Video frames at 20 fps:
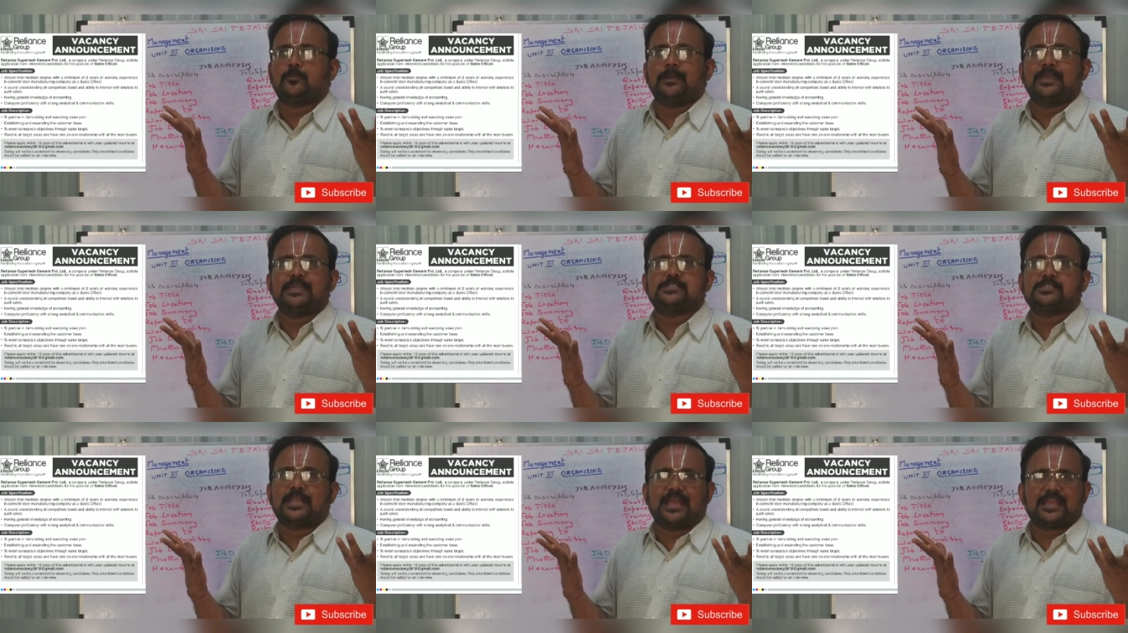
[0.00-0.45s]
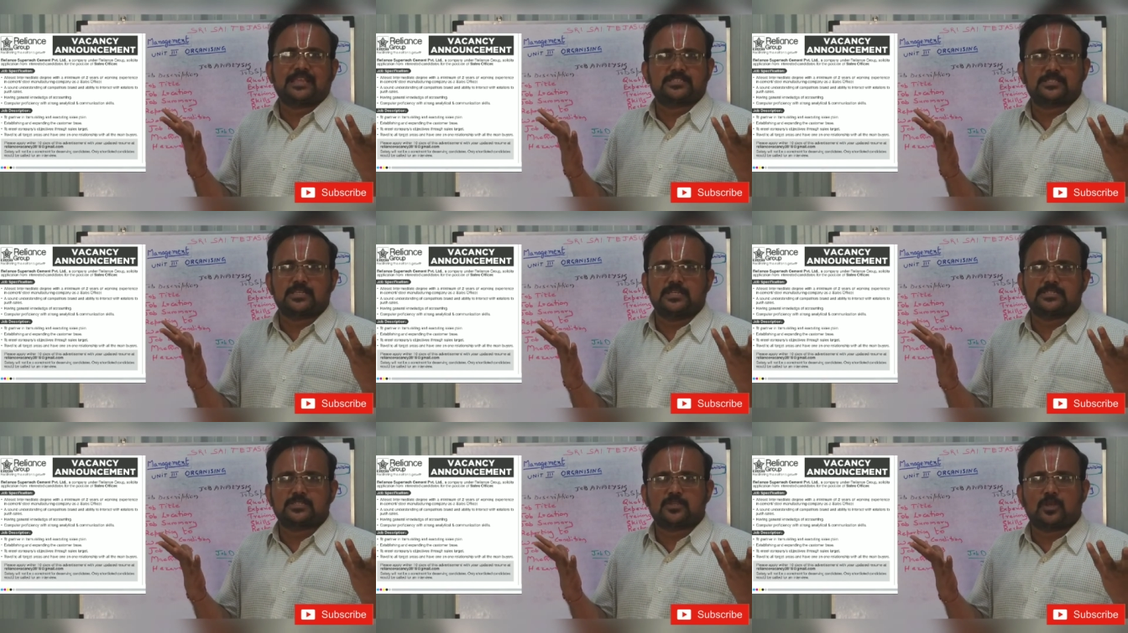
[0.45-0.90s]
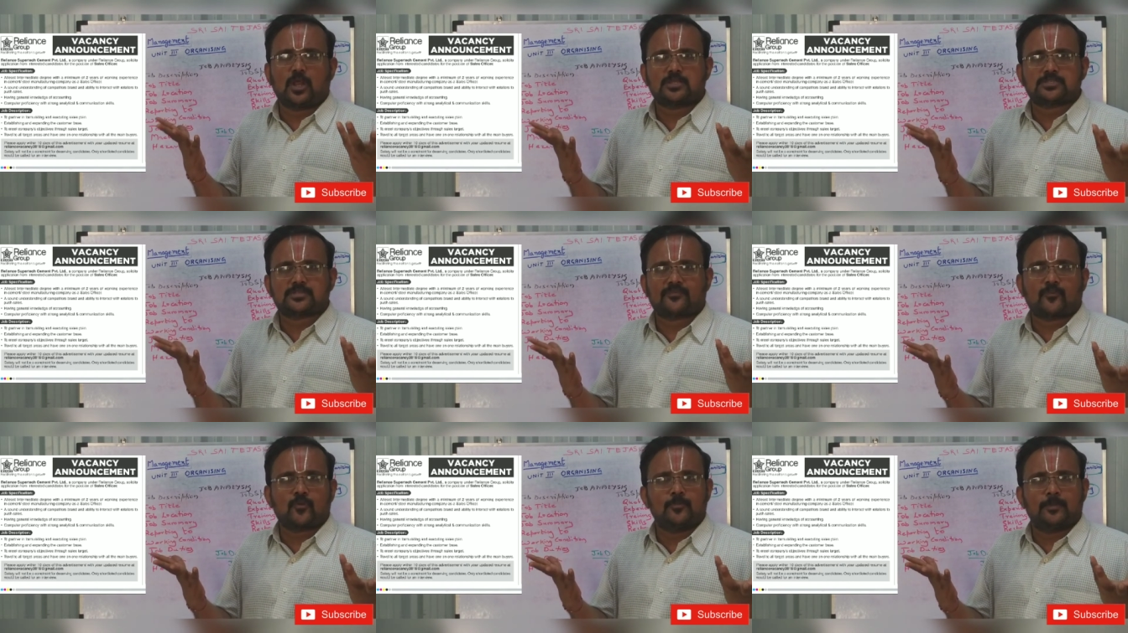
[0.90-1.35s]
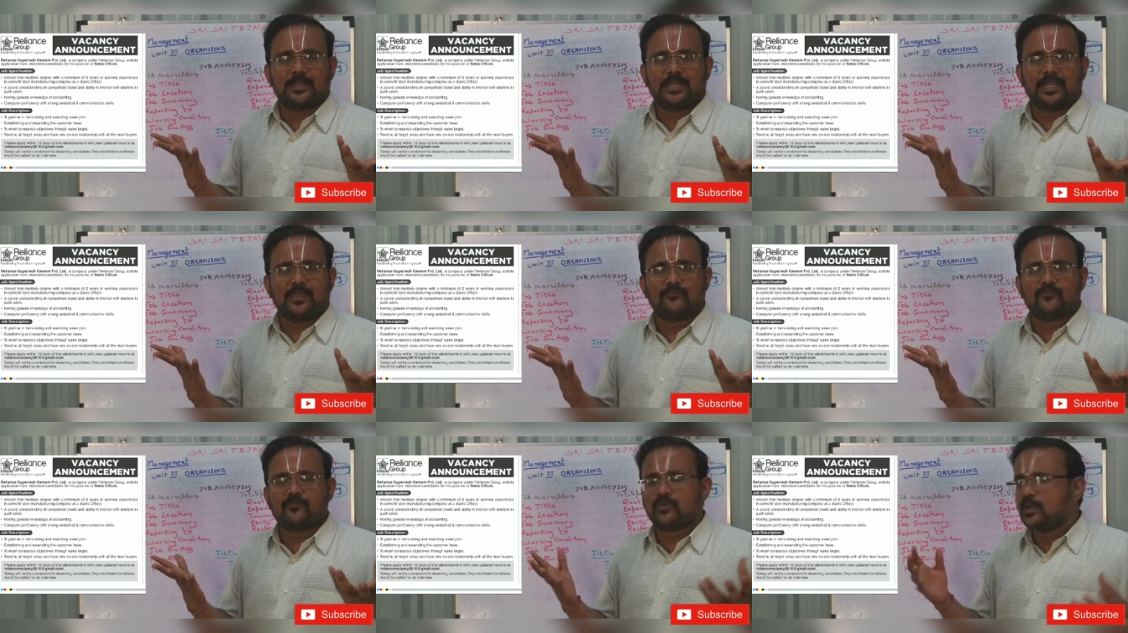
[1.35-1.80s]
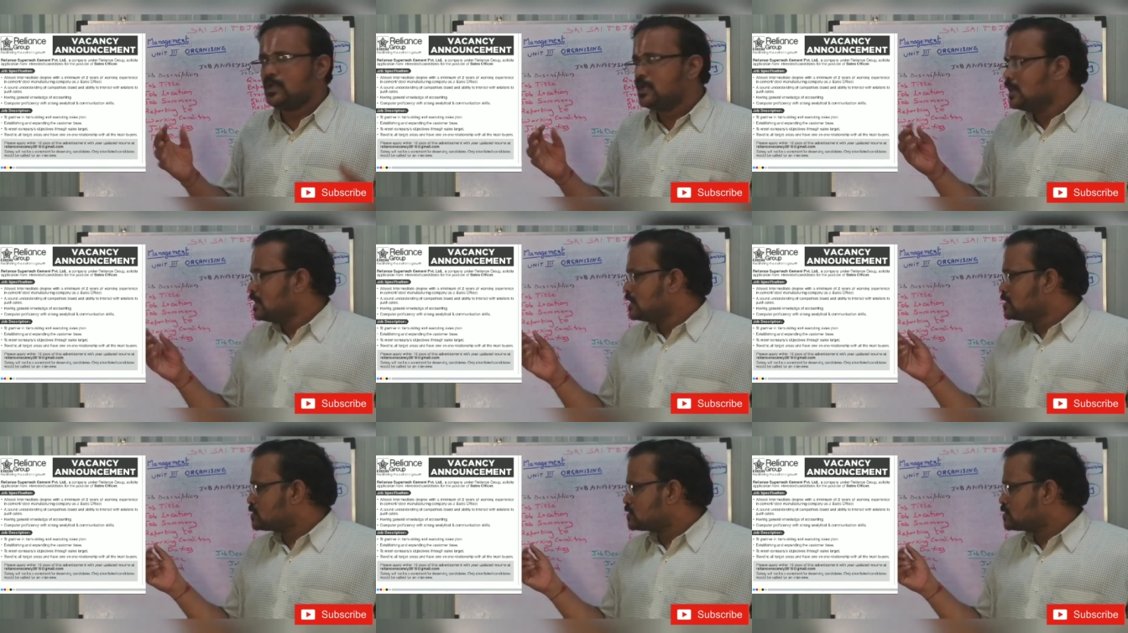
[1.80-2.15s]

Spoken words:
lead to major accidents, loss of human life.